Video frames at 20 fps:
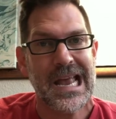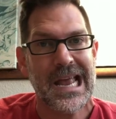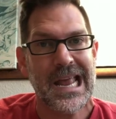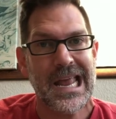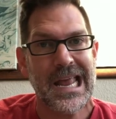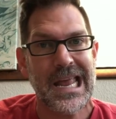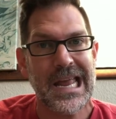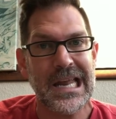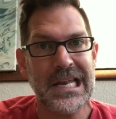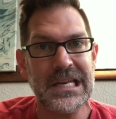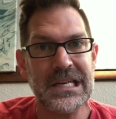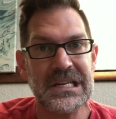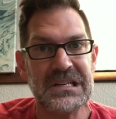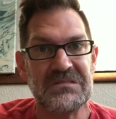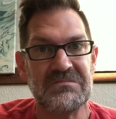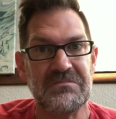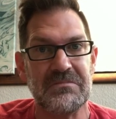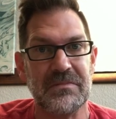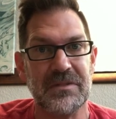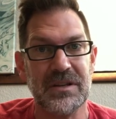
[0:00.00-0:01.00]
and
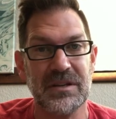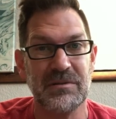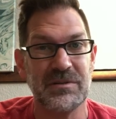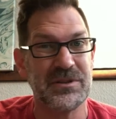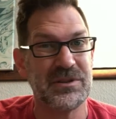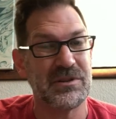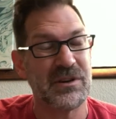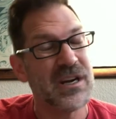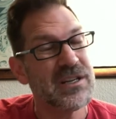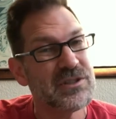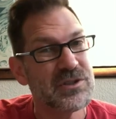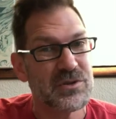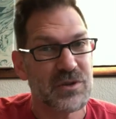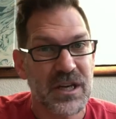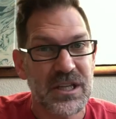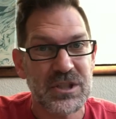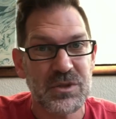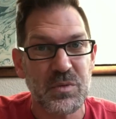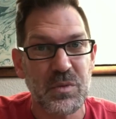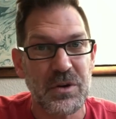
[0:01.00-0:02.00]
you know what, they're
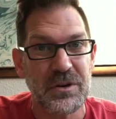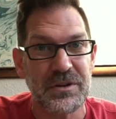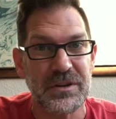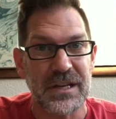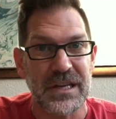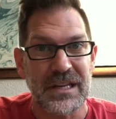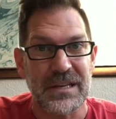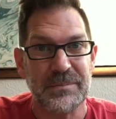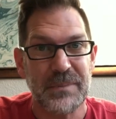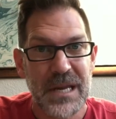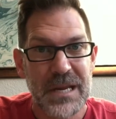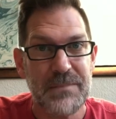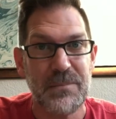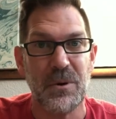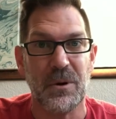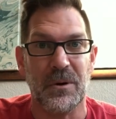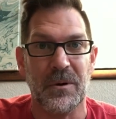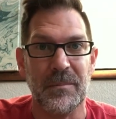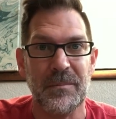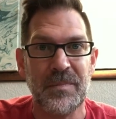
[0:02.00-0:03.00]
untrustworthy
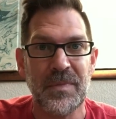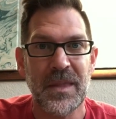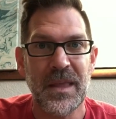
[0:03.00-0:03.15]
people.